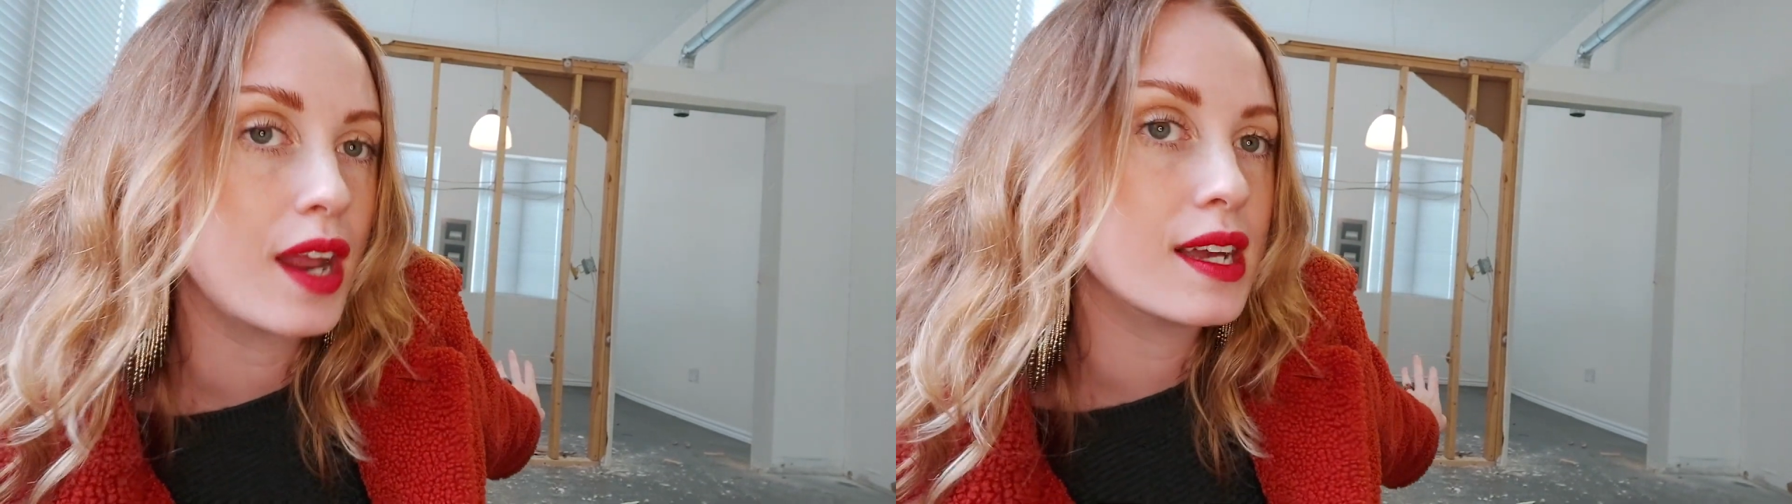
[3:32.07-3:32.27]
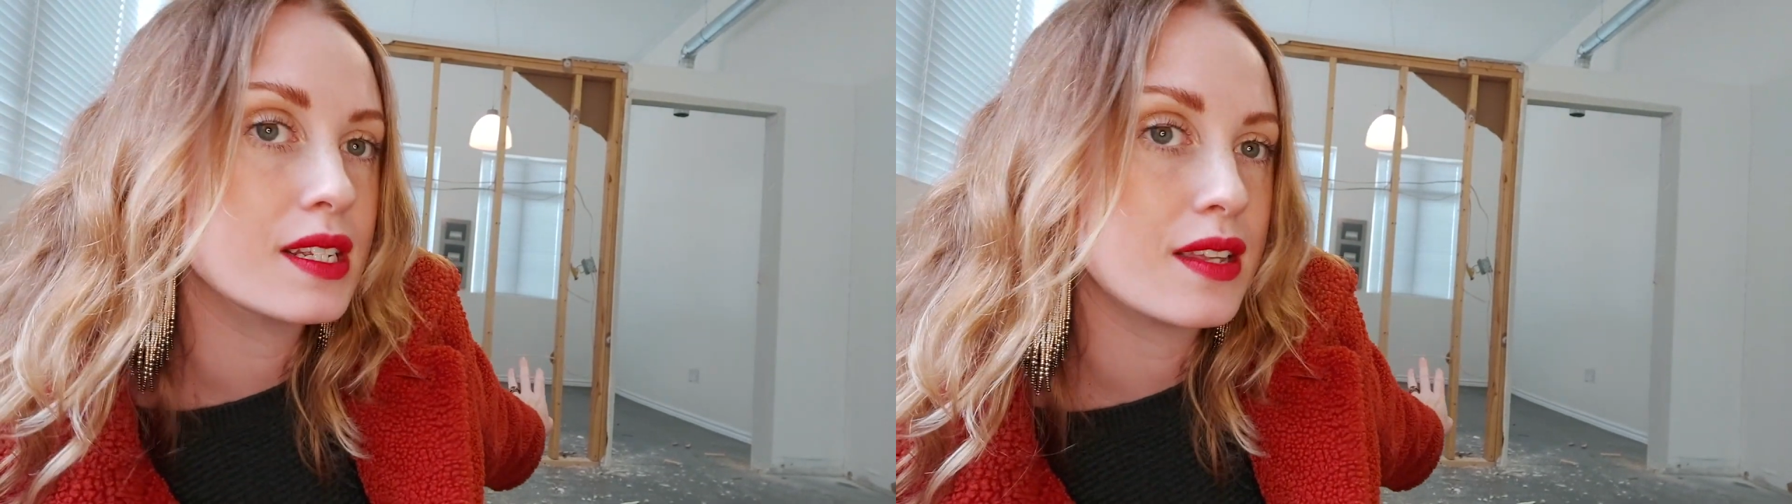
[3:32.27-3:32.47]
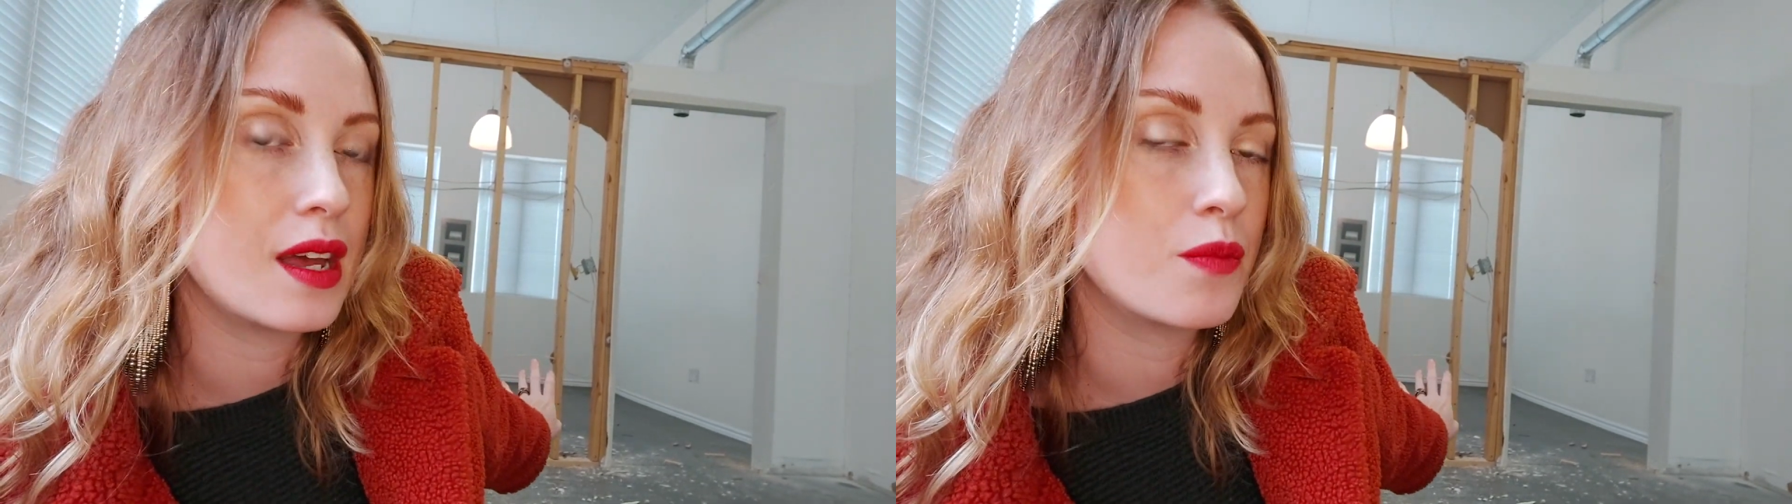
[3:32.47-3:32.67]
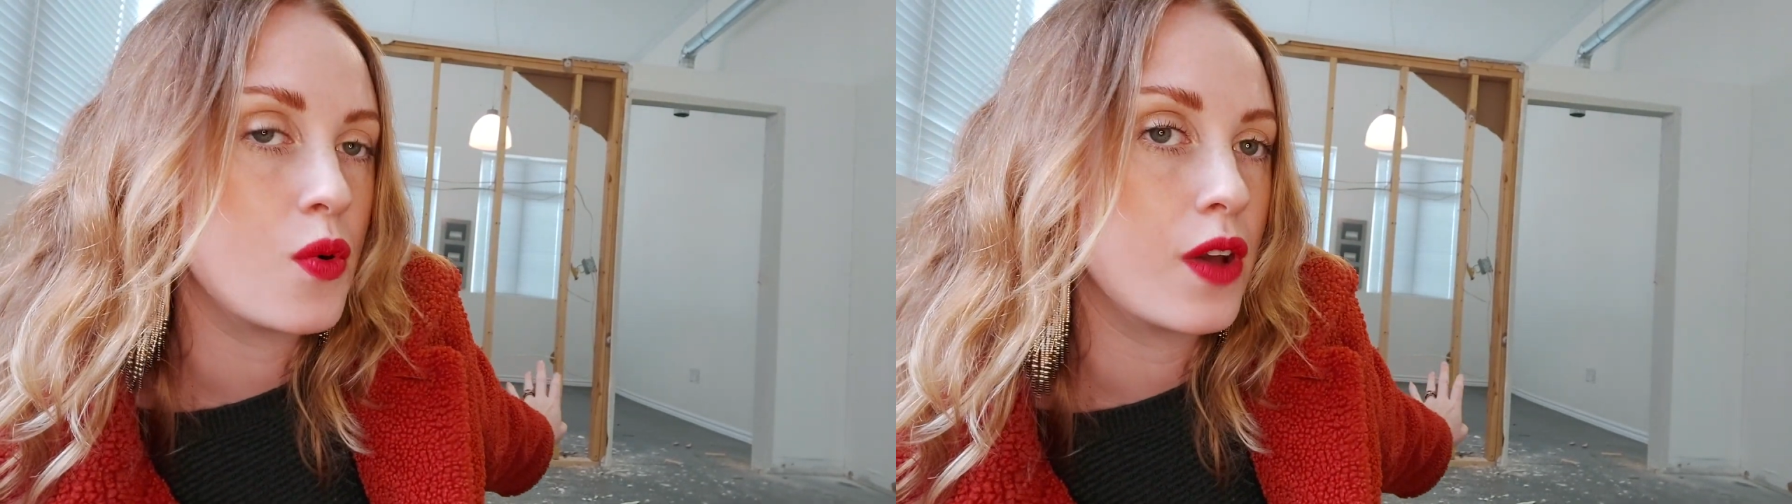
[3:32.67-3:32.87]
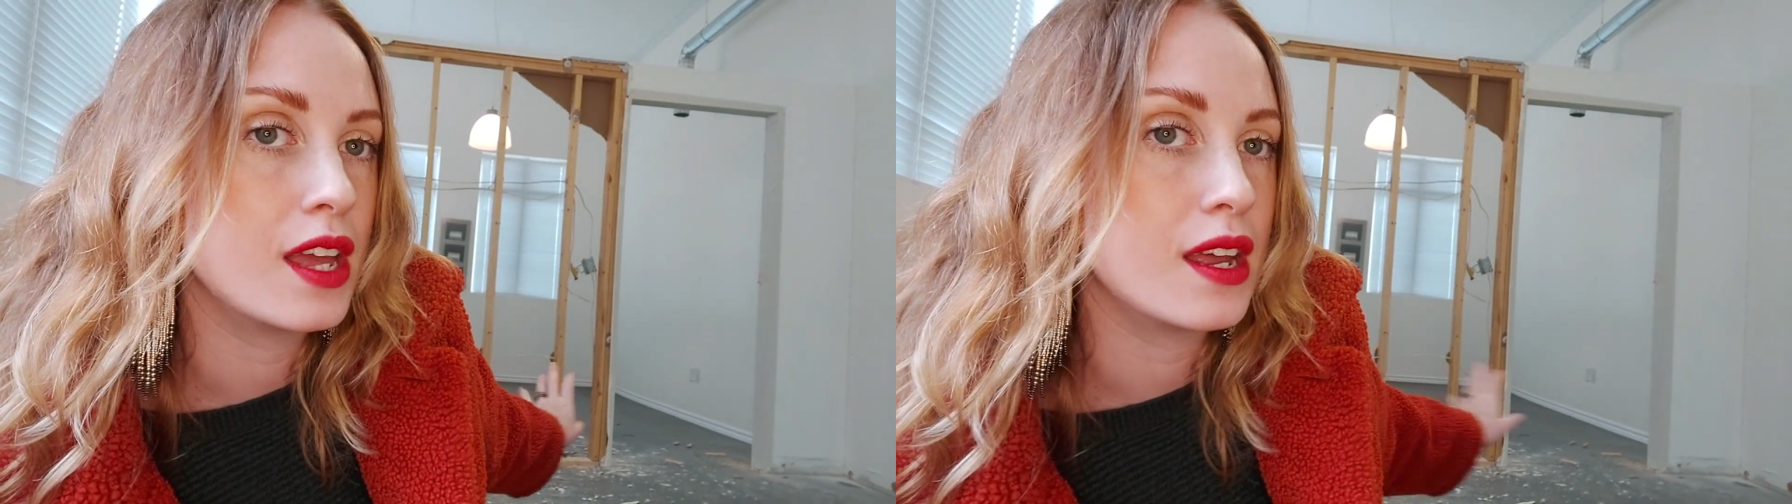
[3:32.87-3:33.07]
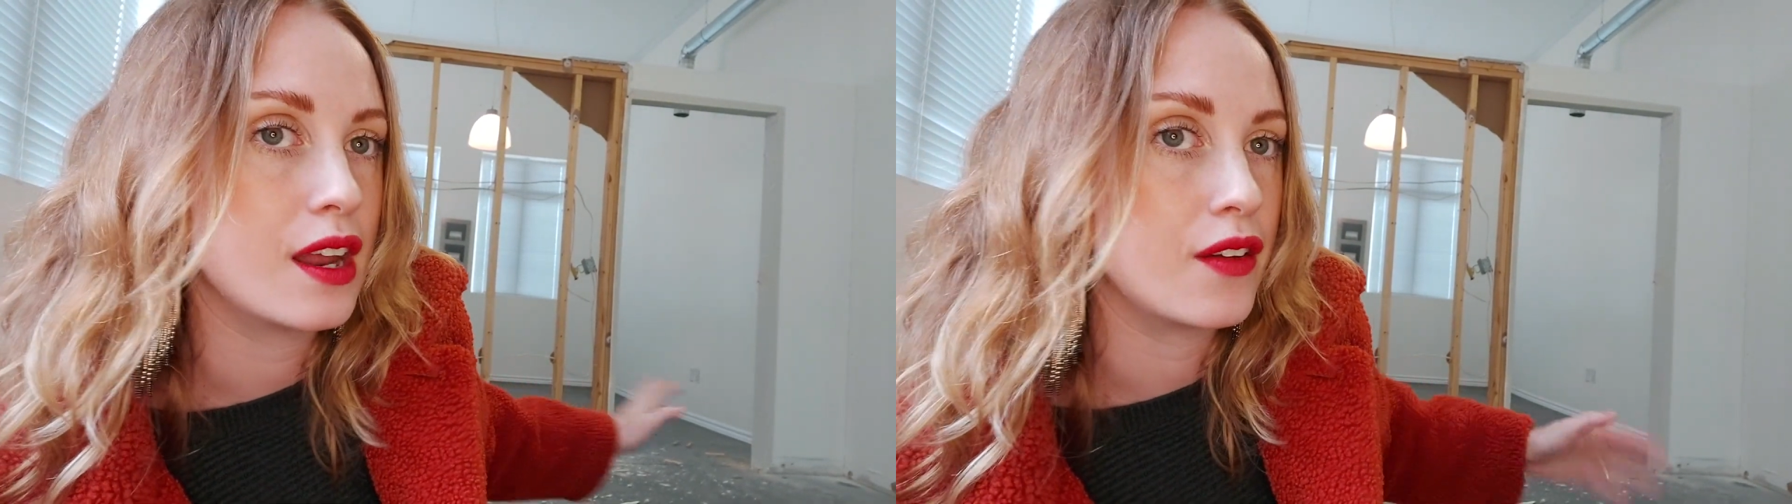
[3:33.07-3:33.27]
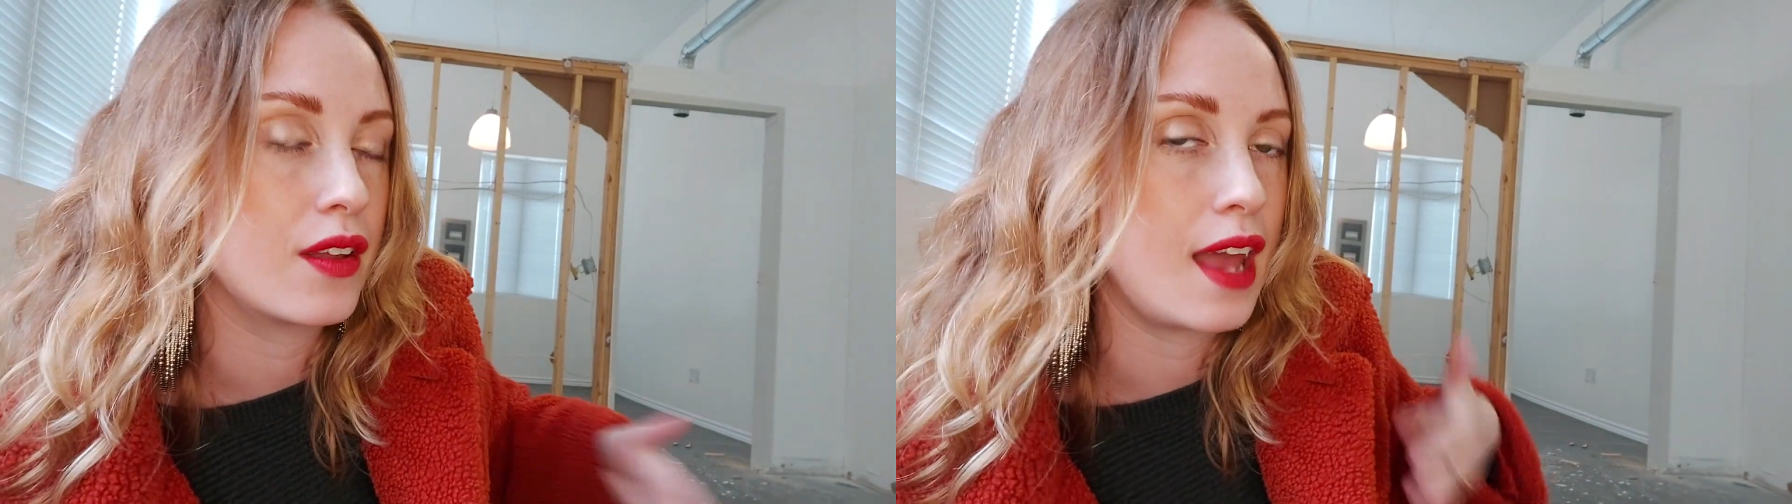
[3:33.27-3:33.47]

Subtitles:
I get to that point and I